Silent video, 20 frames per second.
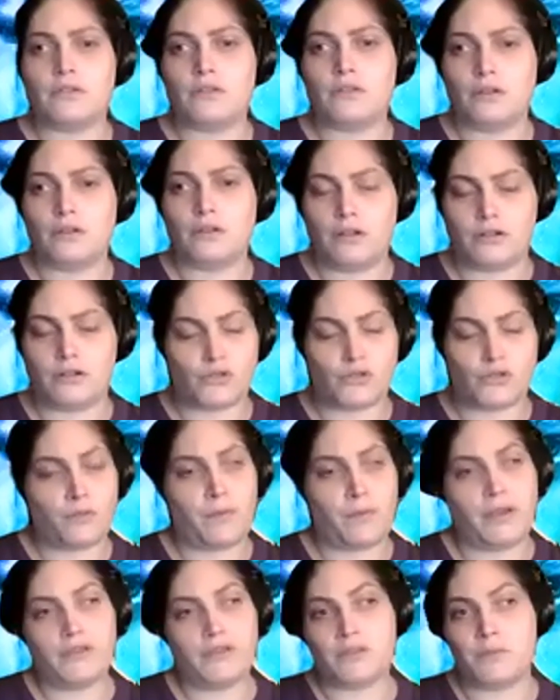are
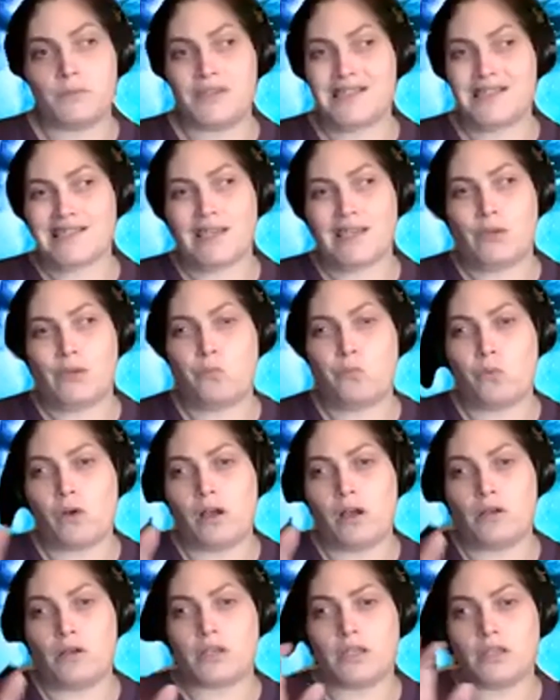supposed to be seen
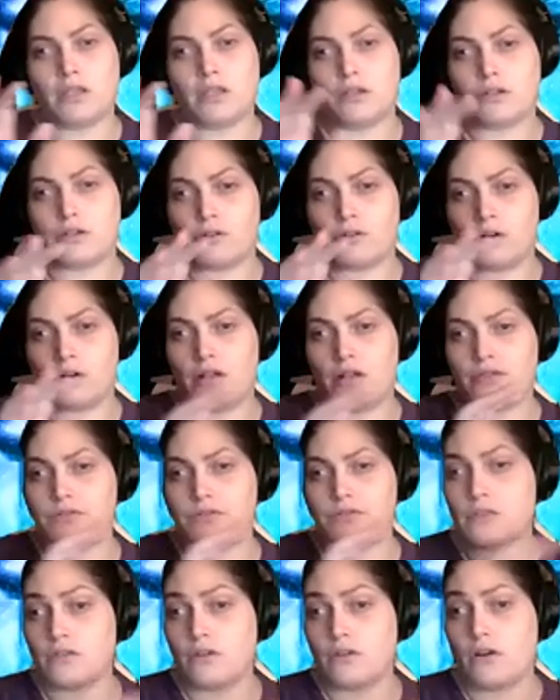walking
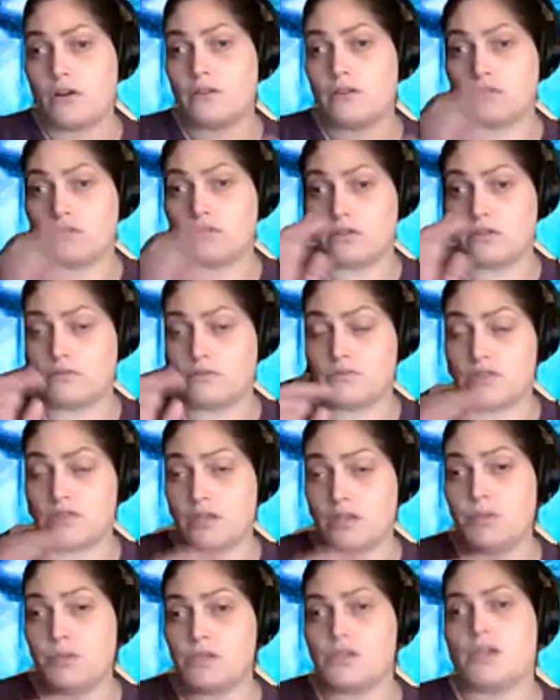across the
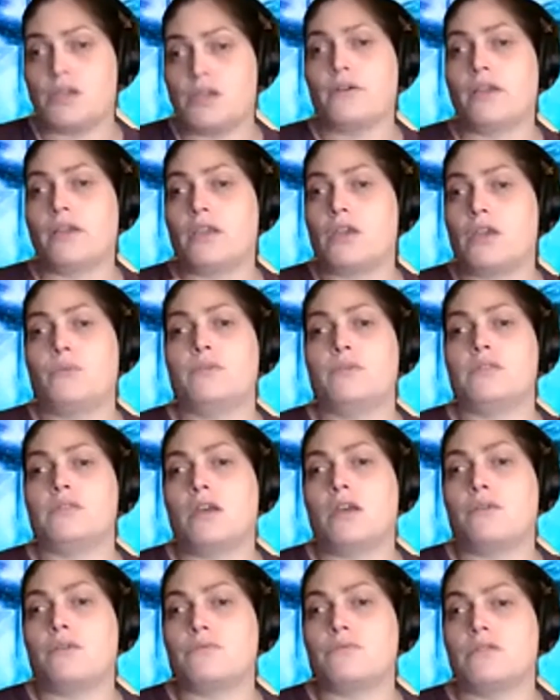cemetery going
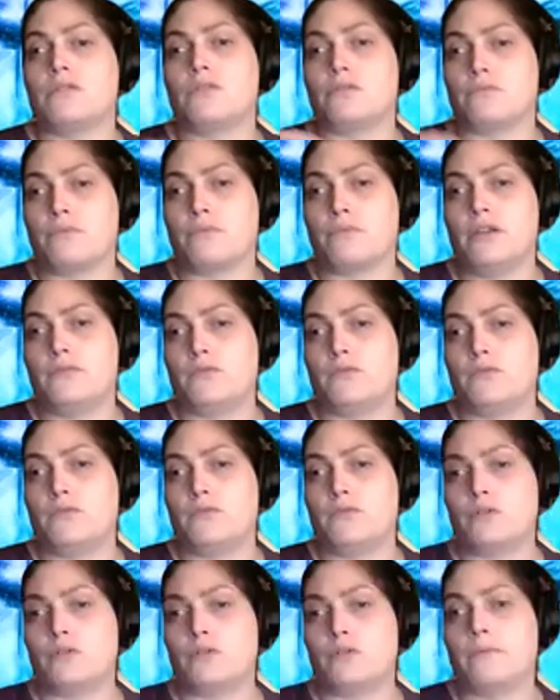down to the river,
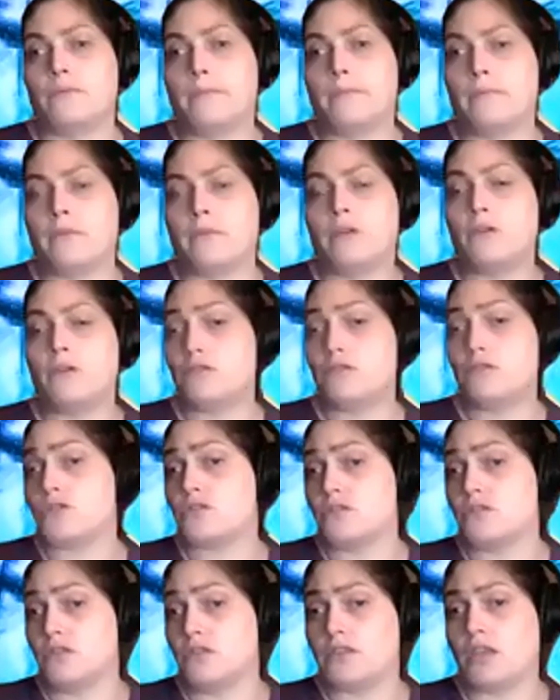which is
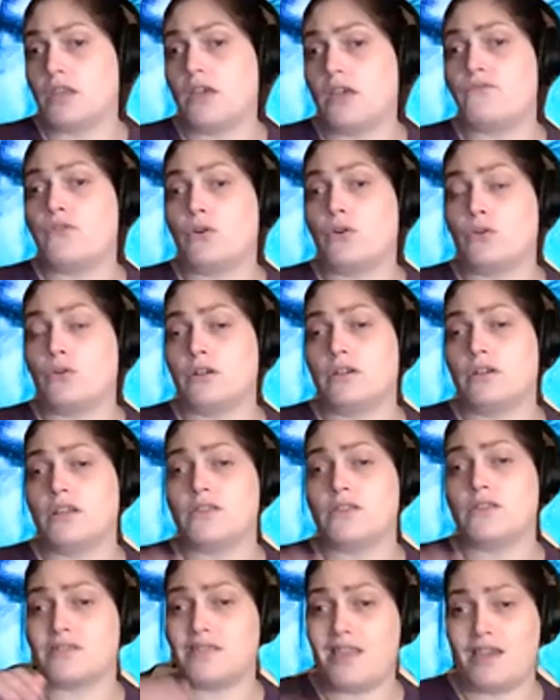not that far.
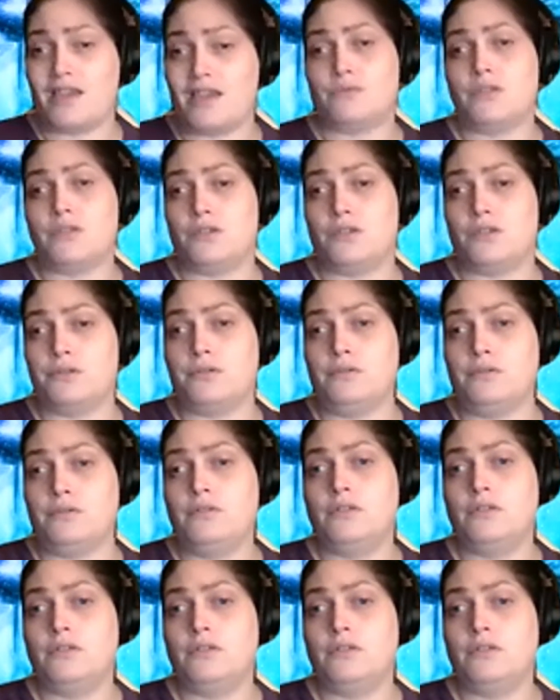It's downhill,